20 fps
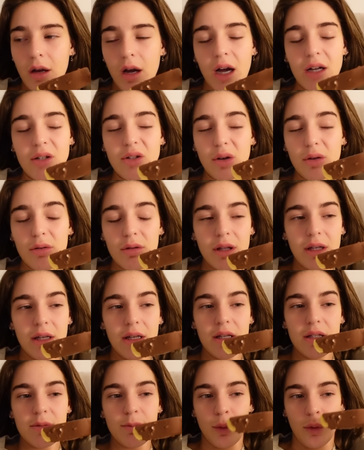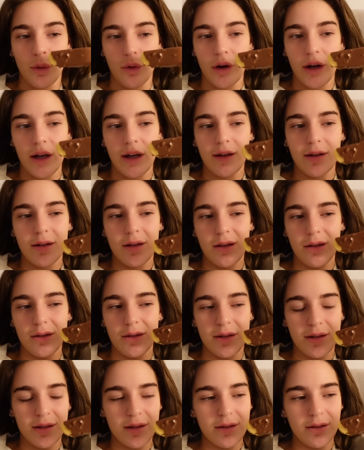I don't think it's boring,
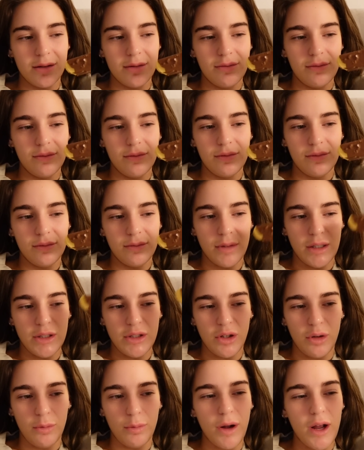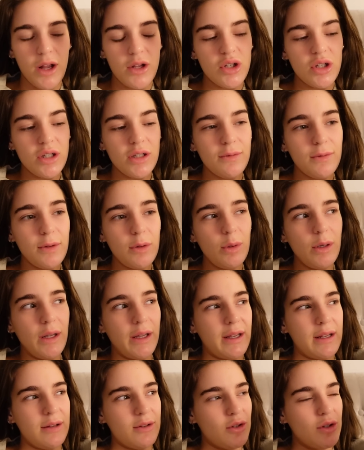because I don't, but I just feel
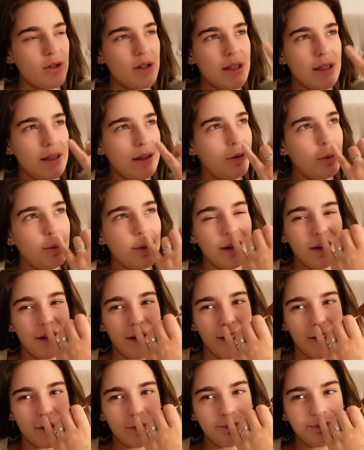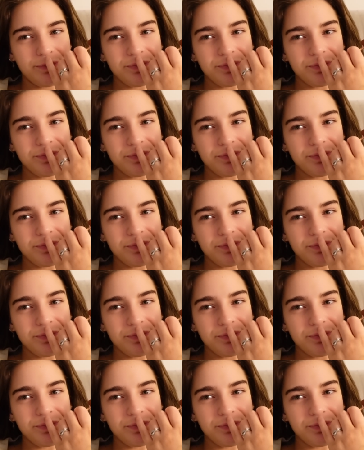like it's just a little bit like